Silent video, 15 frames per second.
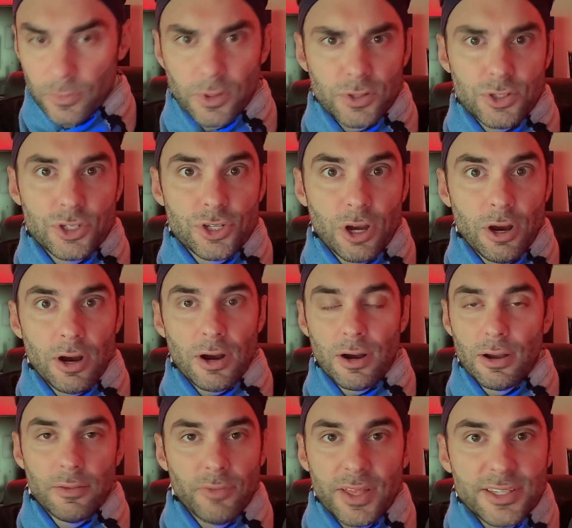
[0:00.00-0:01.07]
Sir,
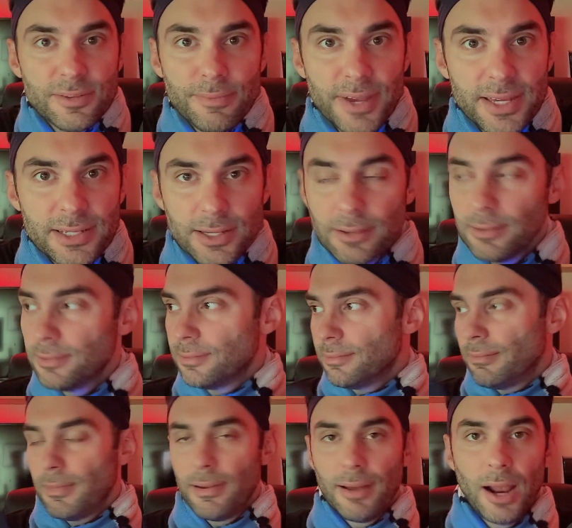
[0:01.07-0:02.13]
that's amazing.
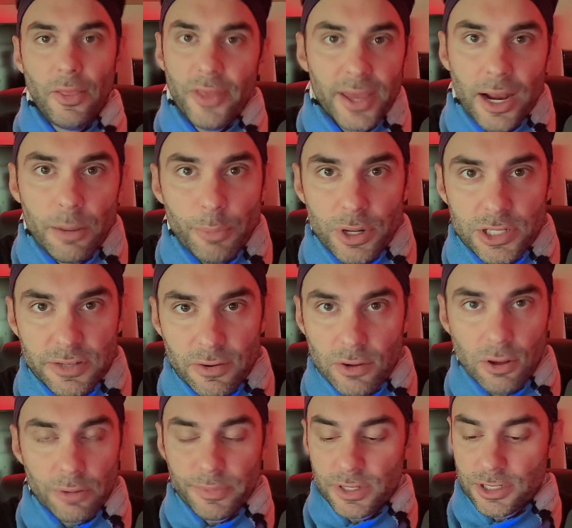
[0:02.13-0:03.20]
I don't think anyone's ever
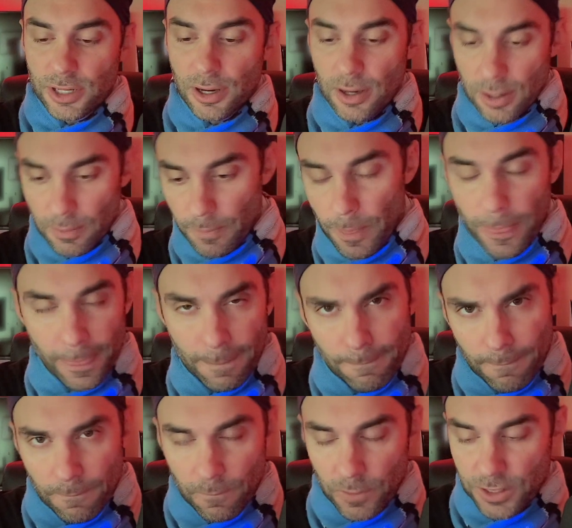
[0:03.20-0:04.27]
called me sir.
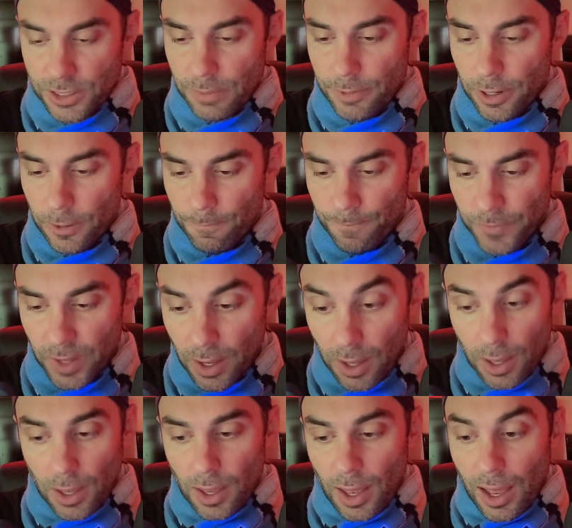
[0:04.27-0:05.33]
Let's keep going.
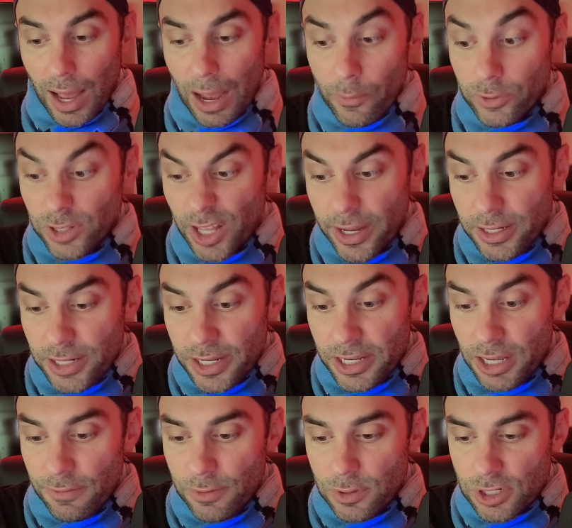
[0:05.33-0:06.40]
I would like to
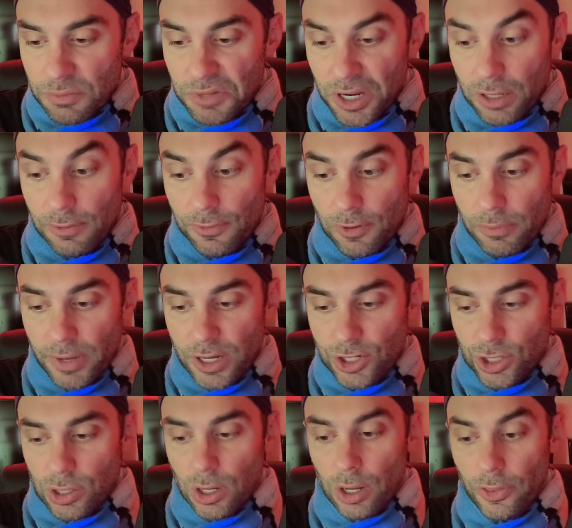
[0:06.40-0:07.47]
give you some
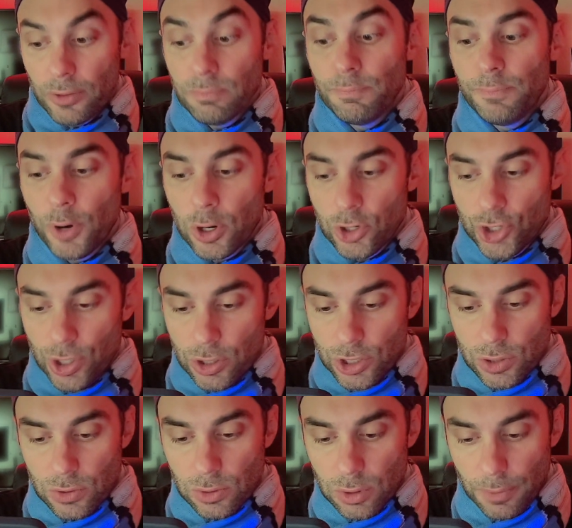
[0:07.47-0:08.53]
information on the Berkshire
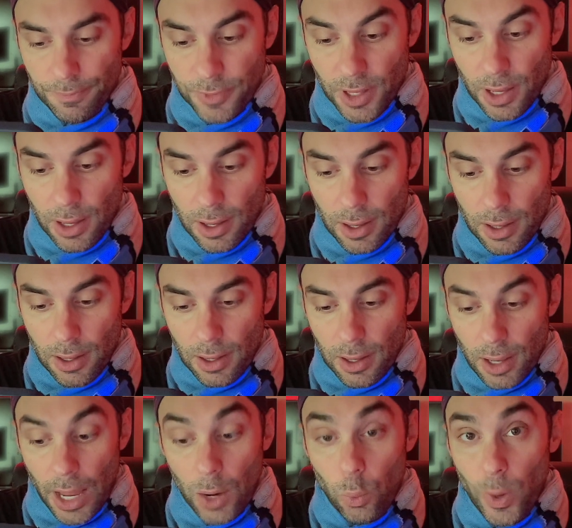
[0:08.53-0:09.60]
School.
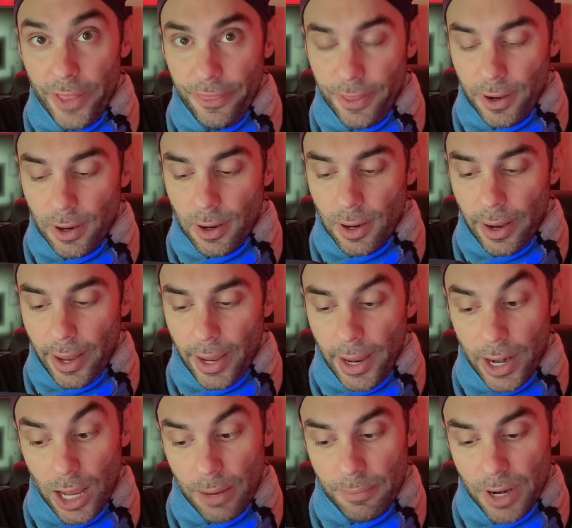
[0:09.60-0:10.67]
I went there,
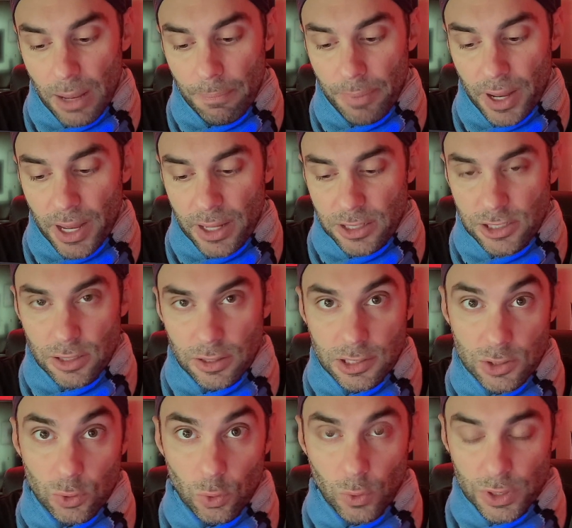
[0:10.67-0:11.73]
and I'm not biased to the
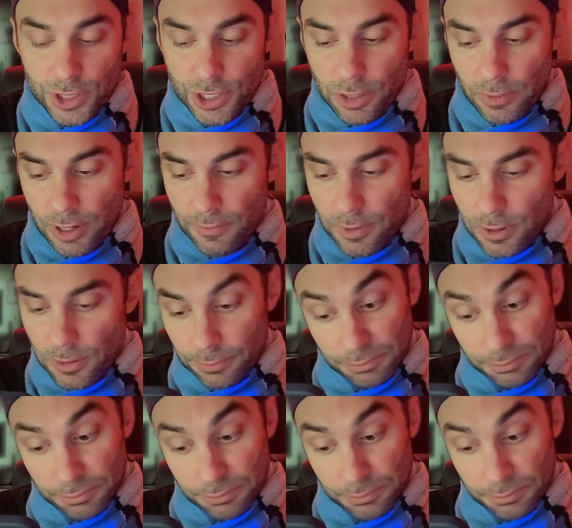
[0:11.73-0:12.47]
school whatsoever.